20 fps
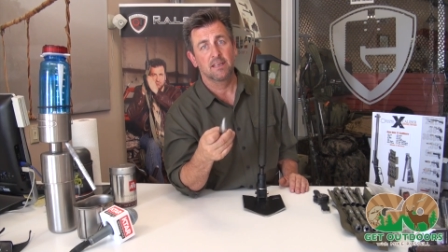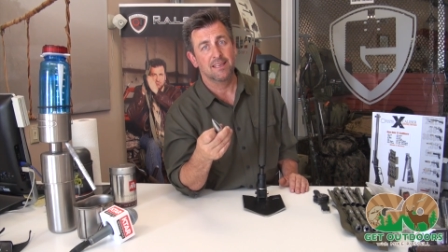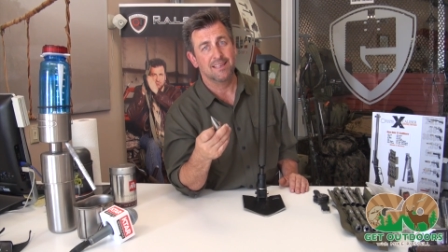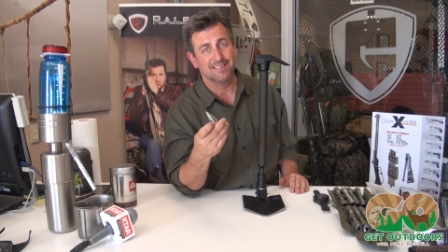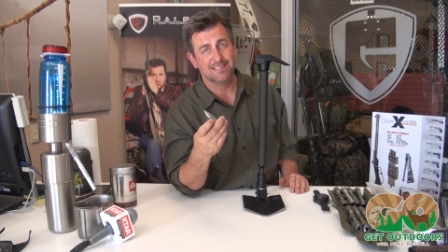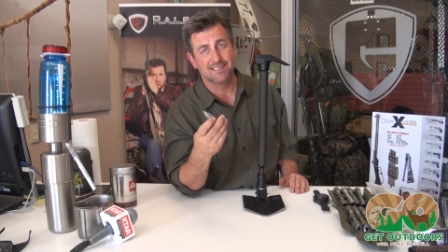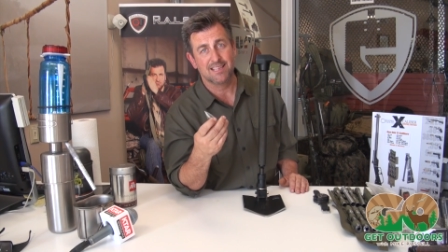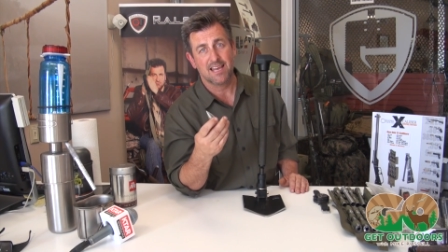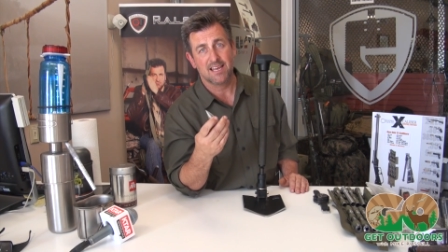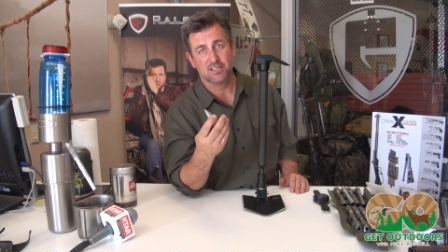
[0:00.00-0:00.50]

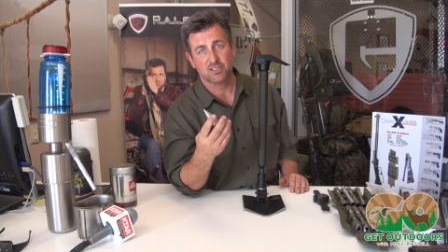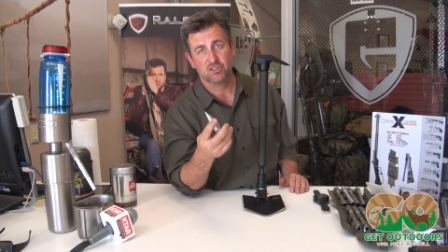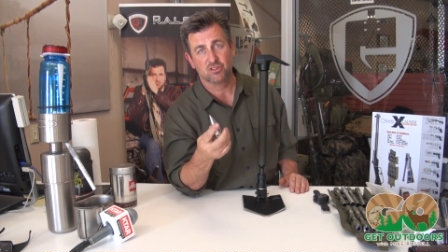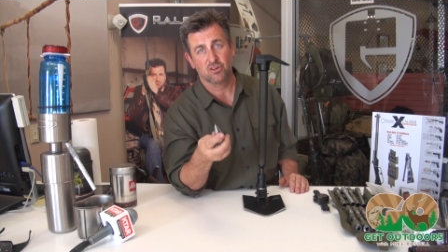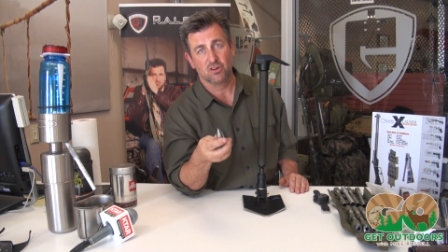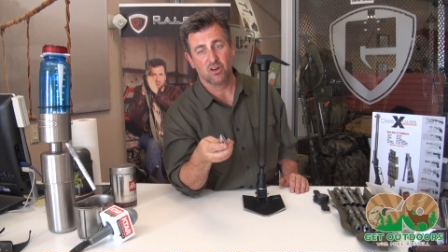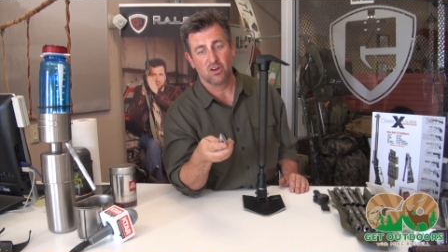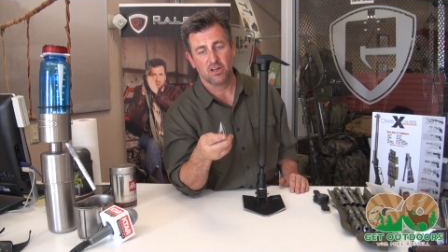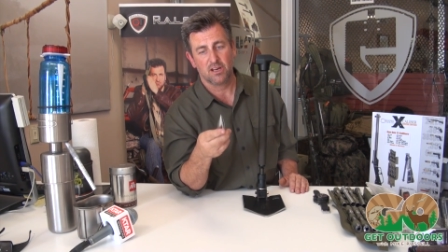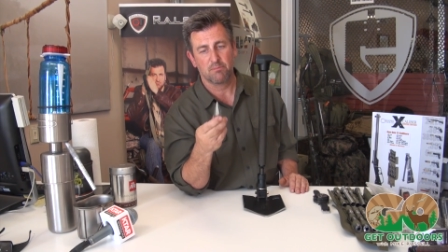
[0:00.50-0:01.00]
it's that
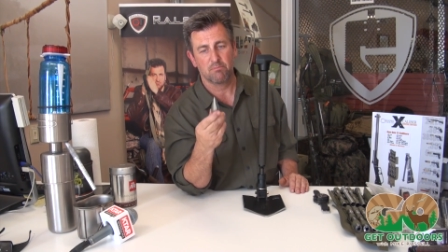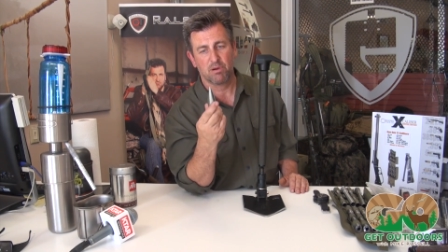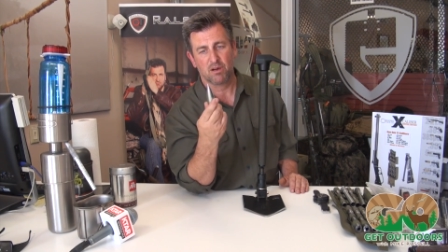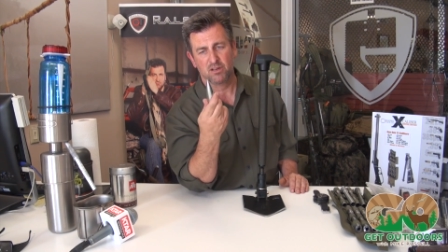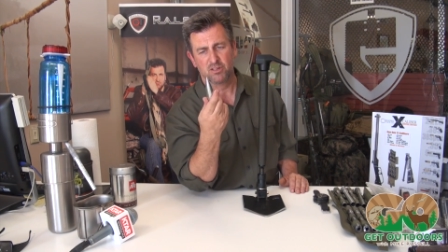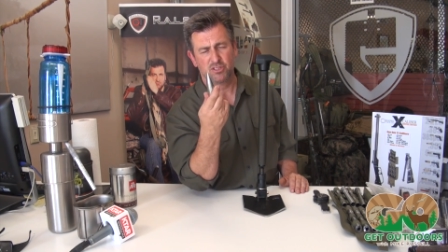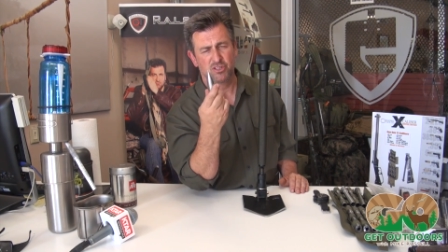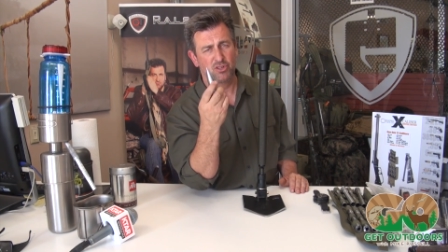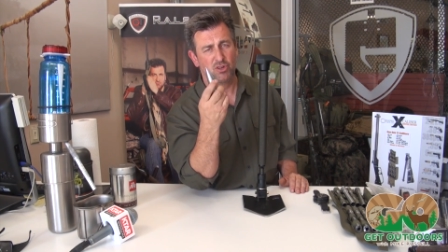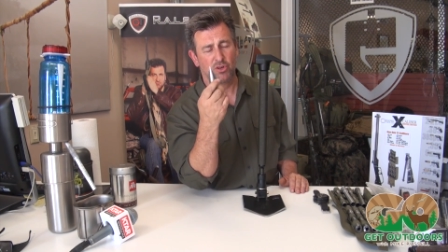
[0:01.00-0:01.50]
strong and
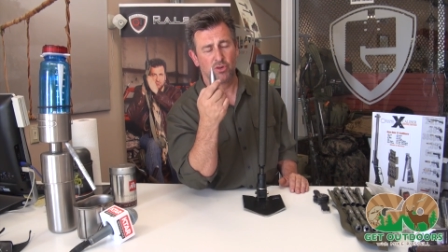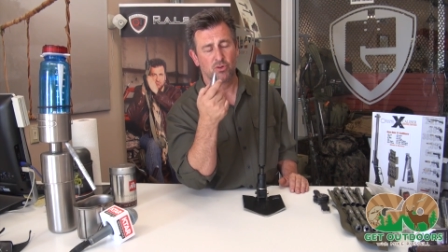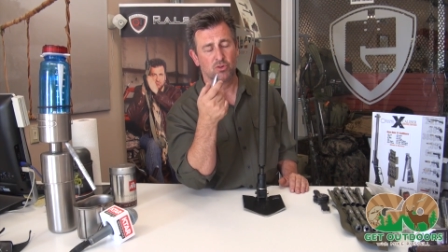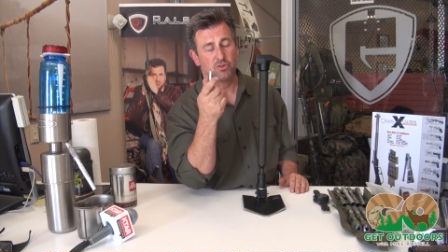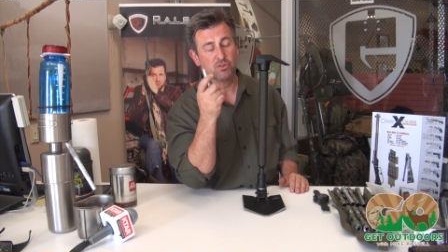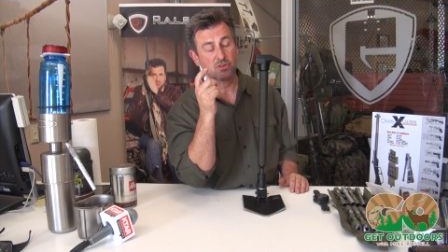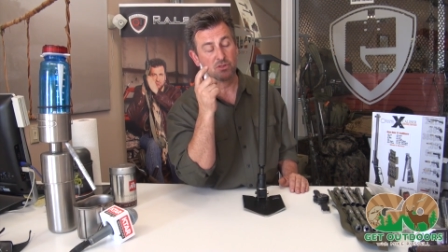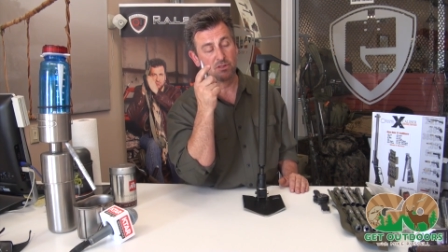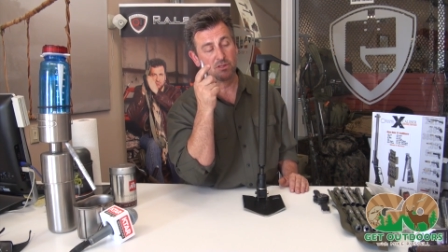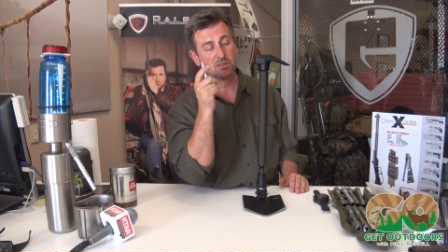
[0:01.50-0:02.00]
punctured
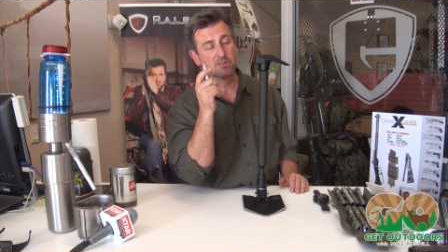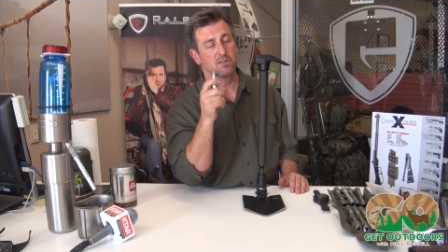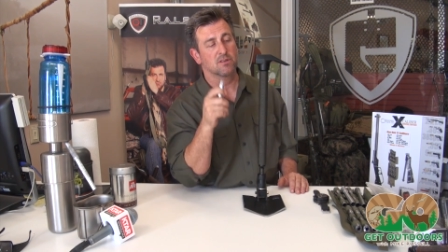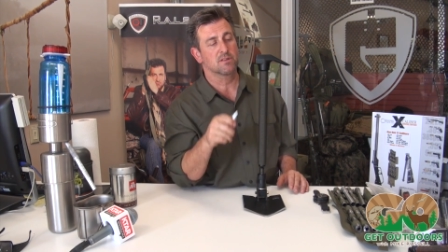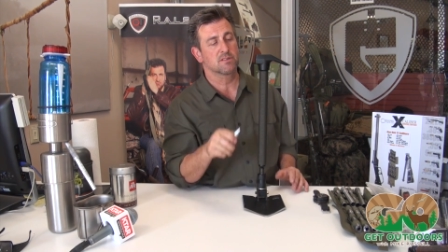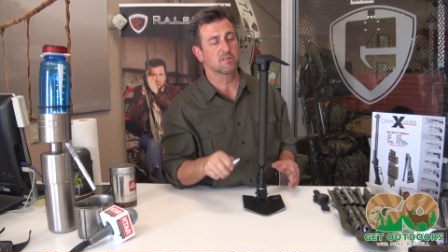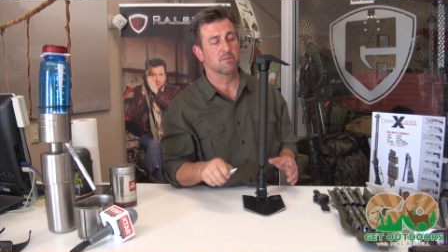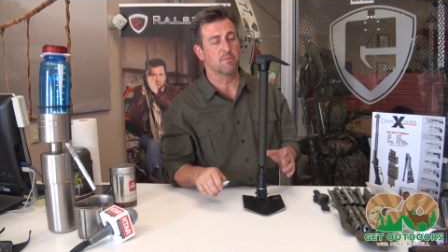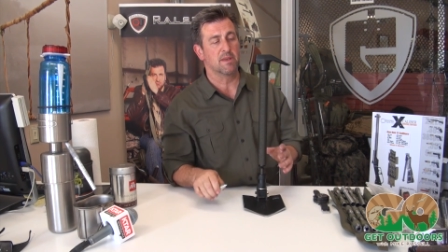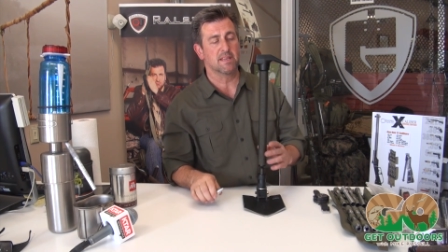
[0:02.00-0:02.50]
holes so
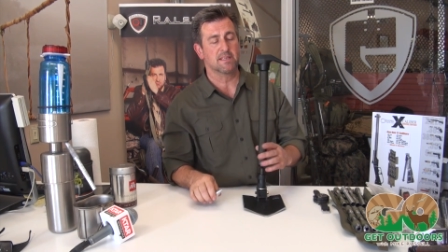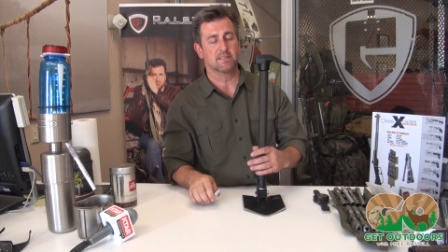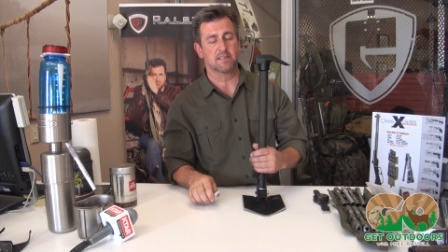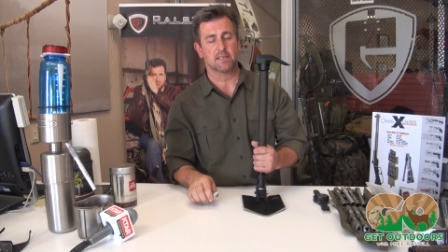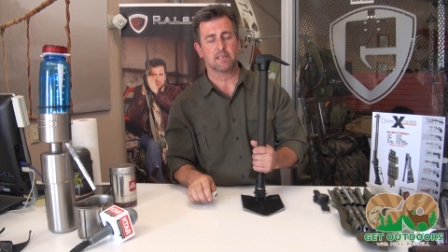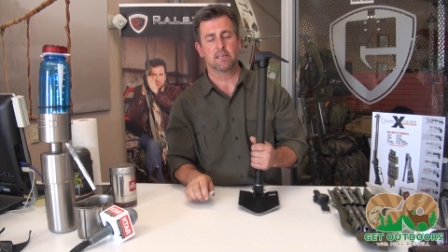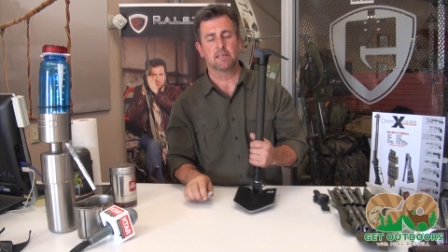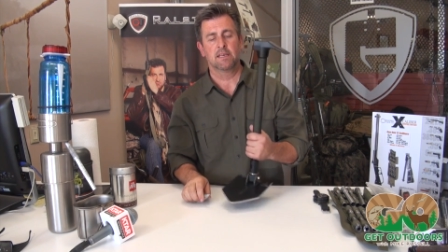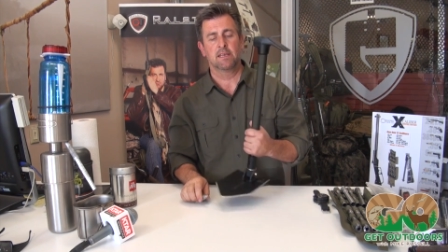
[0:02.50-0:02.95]
it's amazing